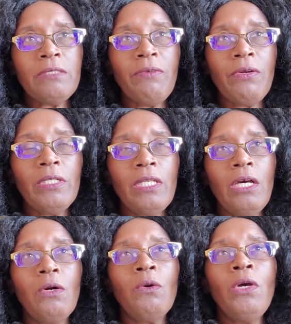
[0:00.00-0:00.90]
very
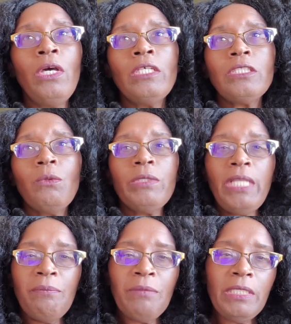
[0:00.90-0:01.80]
low. So what
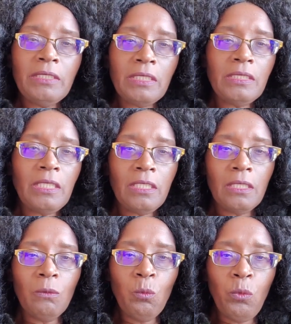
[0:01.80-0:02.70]
that means is that
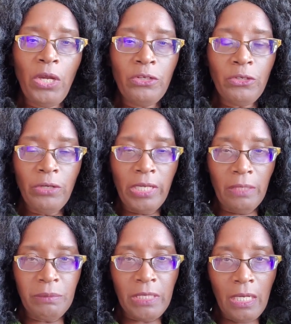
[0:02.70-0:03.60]
where your
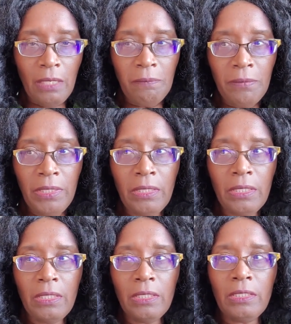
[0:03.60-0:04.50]
hips come,
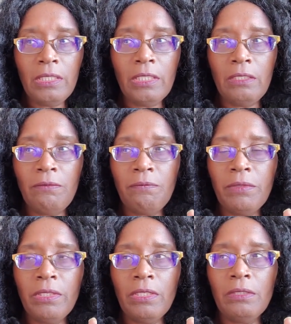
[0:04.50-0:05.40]
the
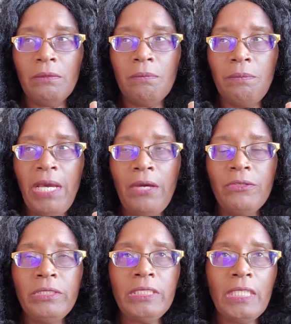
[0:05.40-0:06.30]

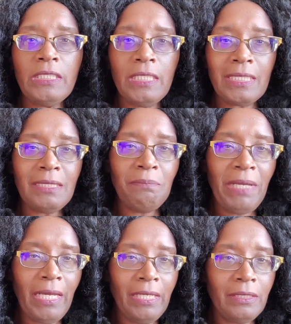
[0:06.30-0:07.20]
pattern doesn't
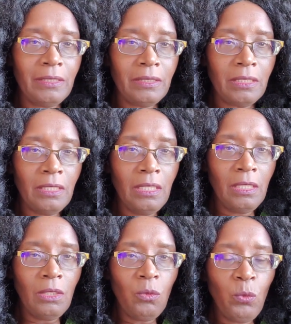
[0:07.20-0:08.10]
expand
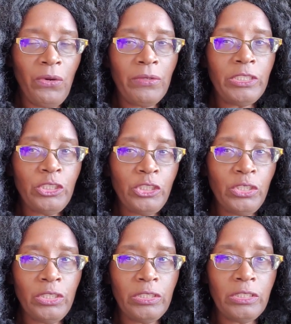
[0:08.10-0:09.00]
where it
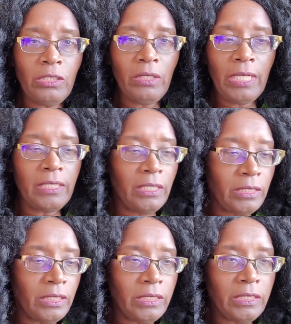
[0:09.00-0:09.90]
should. So like
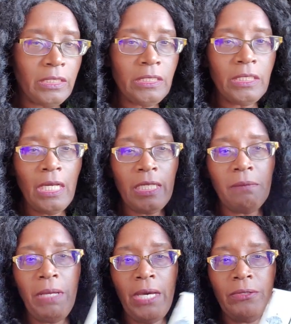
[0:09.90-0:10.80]
this is the kind
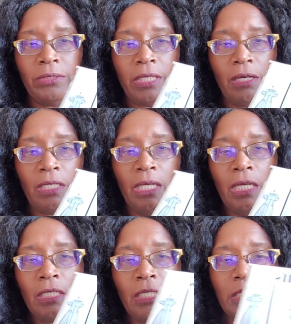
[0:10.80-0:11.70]
of pattern that
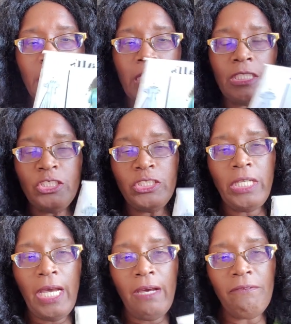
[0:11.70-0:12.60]
looks like it should
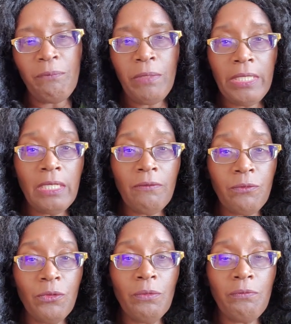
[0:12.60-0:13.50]
have plenty of
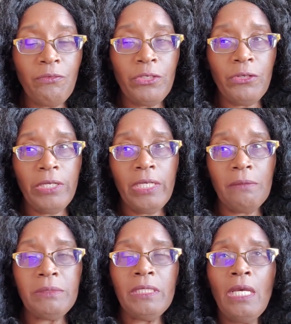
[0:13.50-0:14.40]
room for your
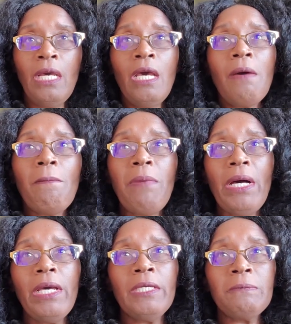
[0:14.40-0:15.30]
hips, but